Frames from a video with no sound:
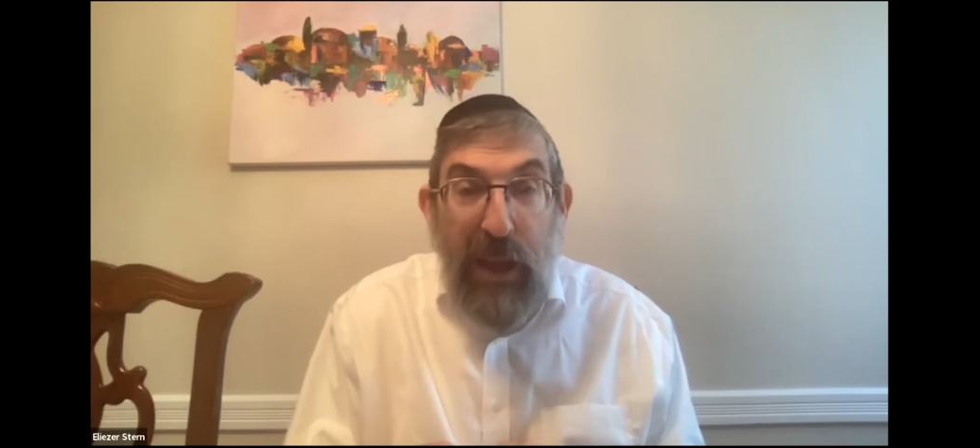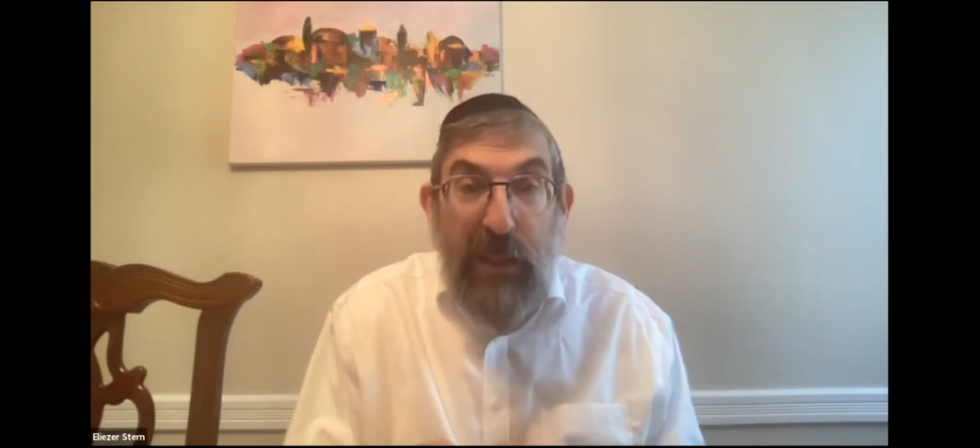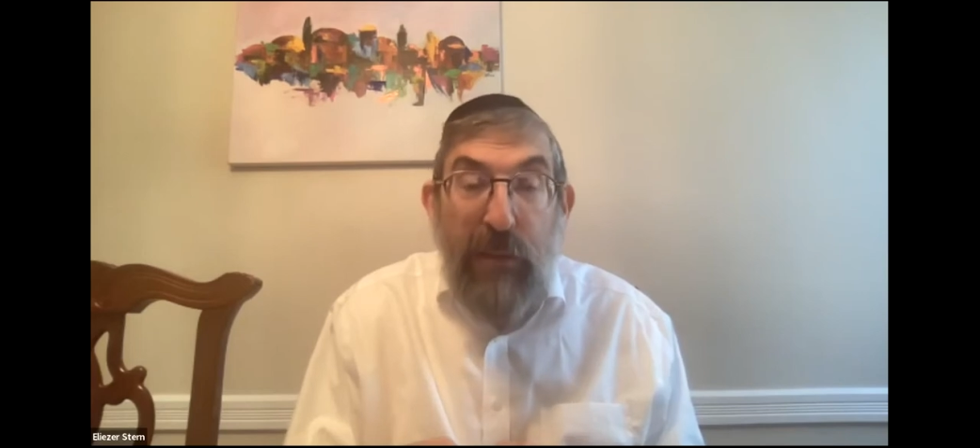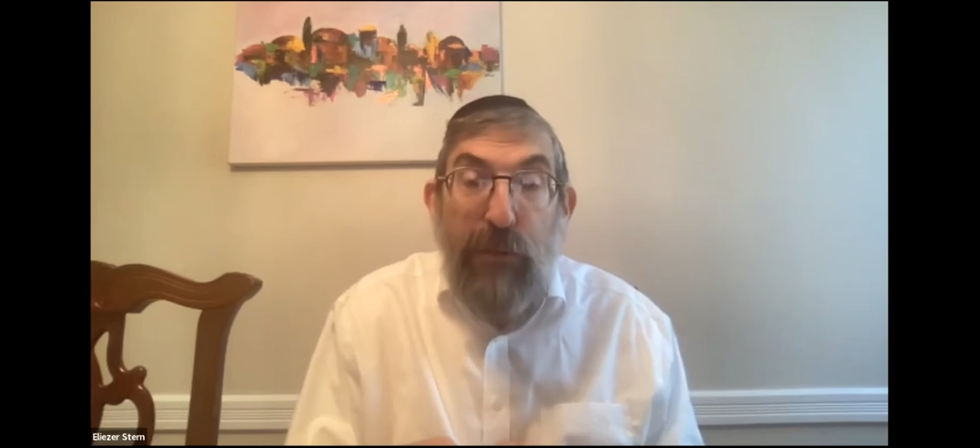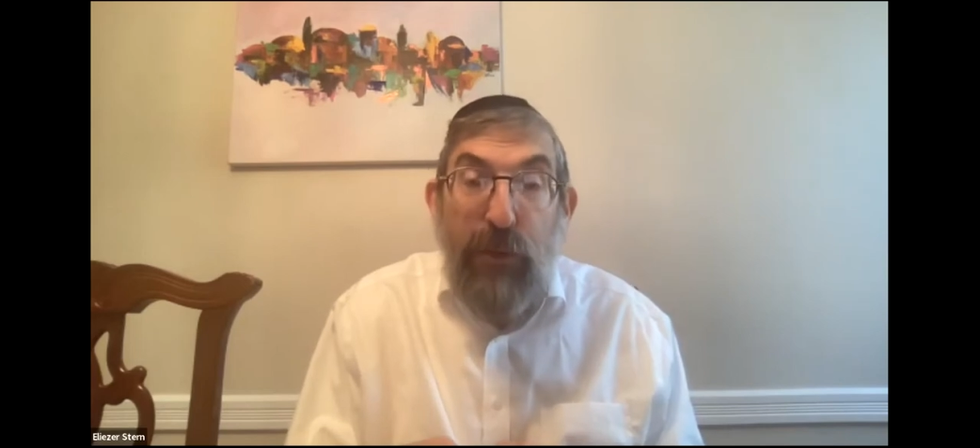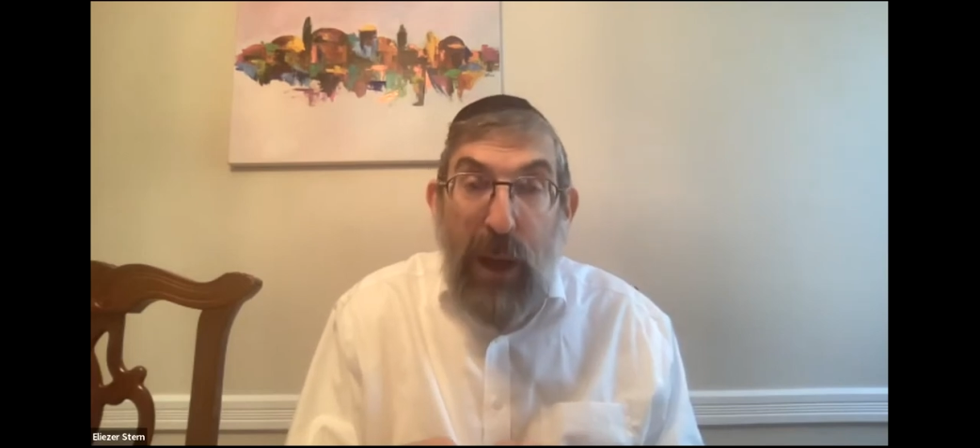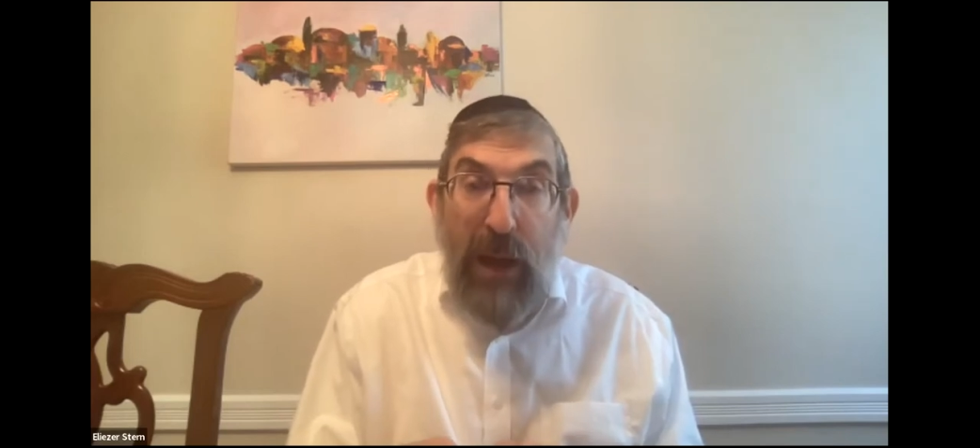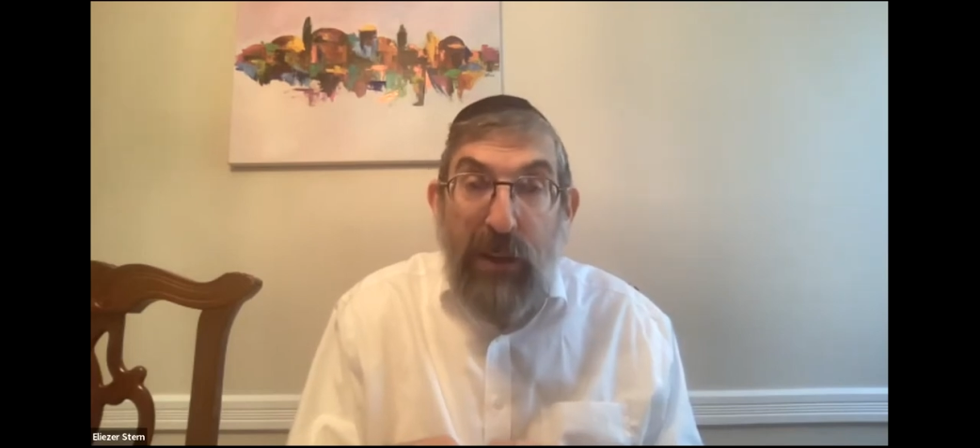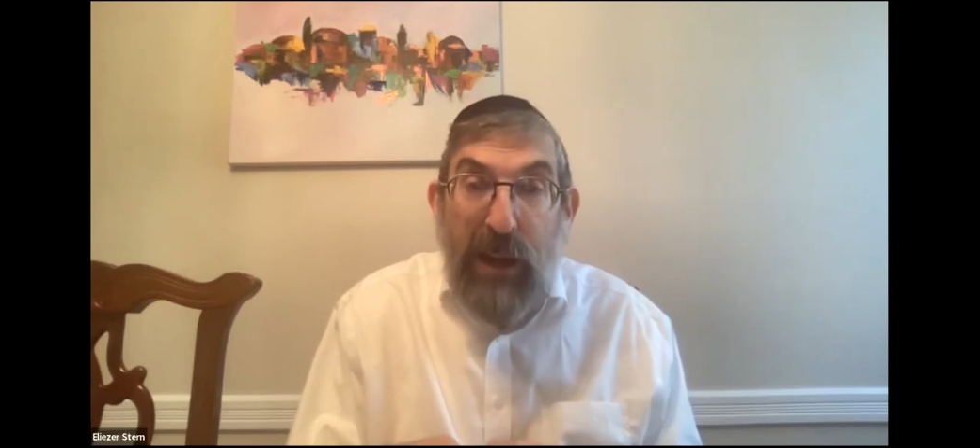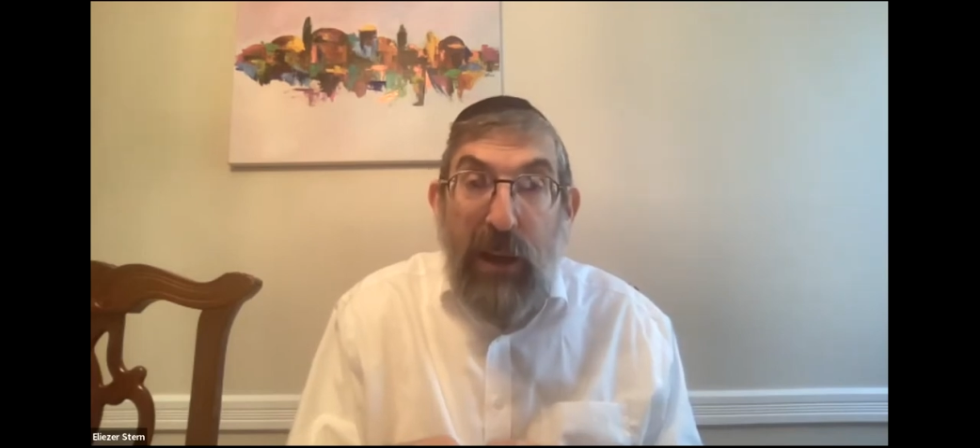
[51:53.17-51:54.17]
and therefore you
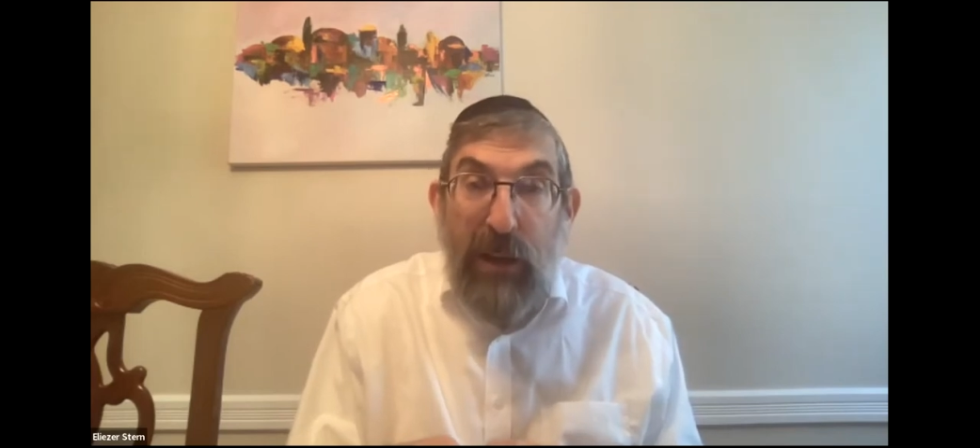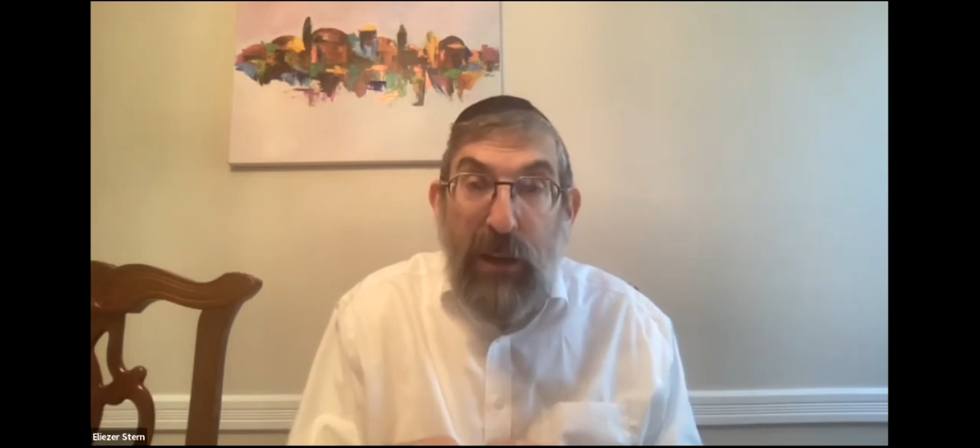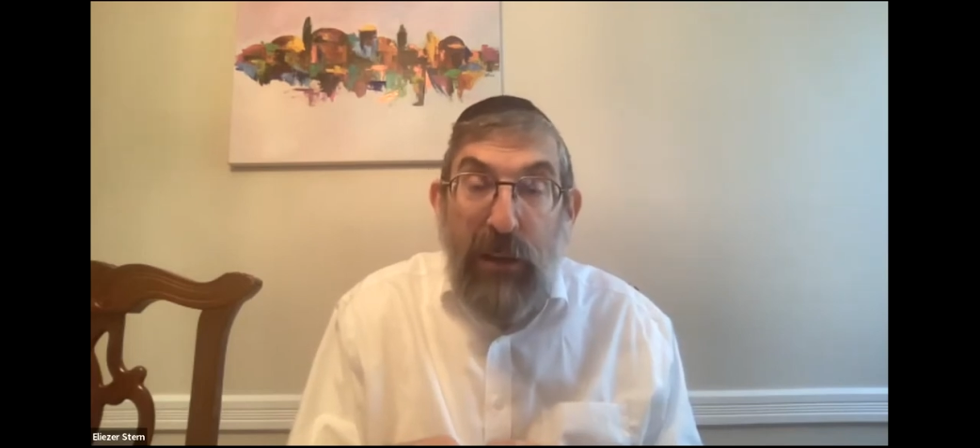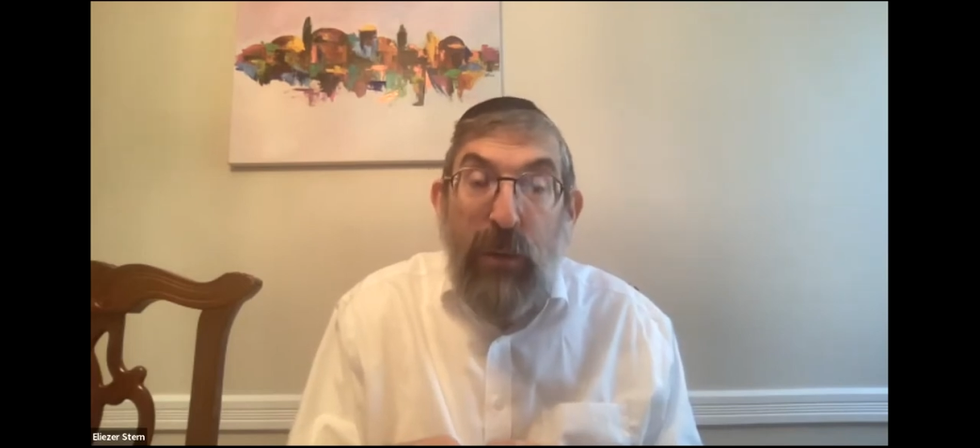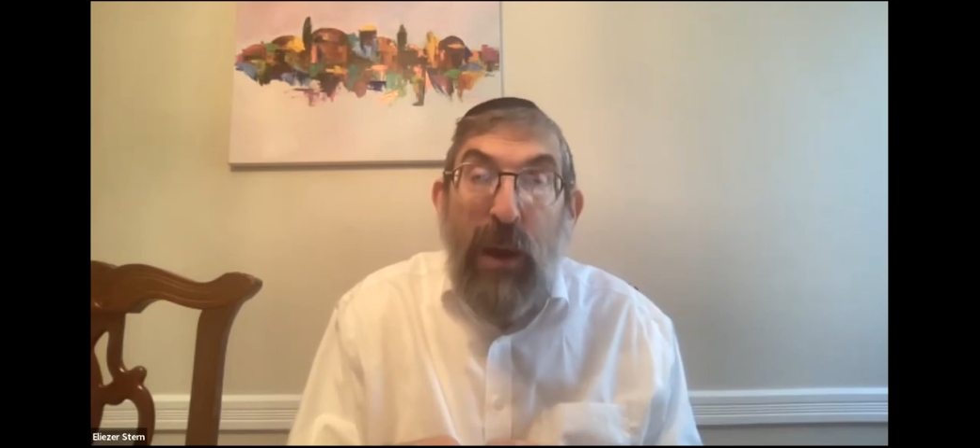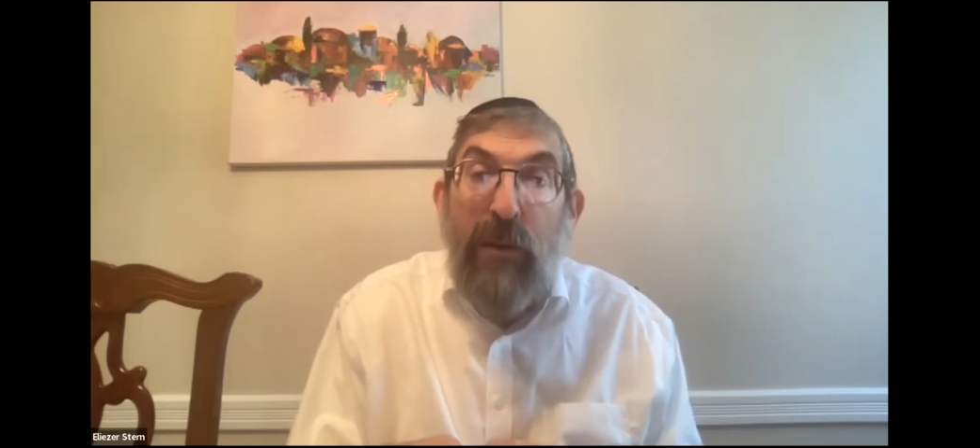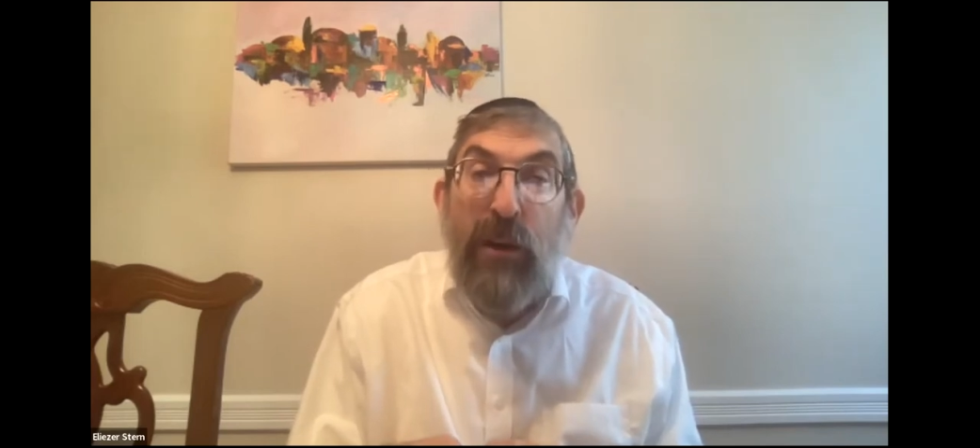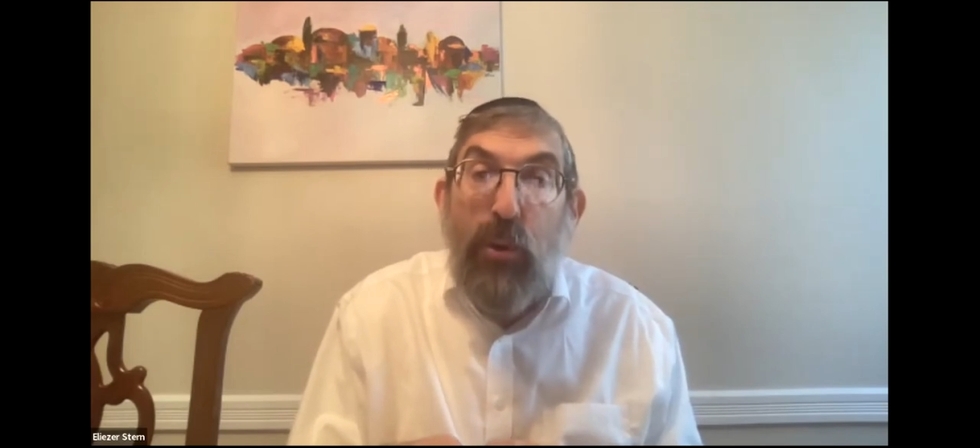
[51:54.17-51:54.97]
have a, a uh, you have a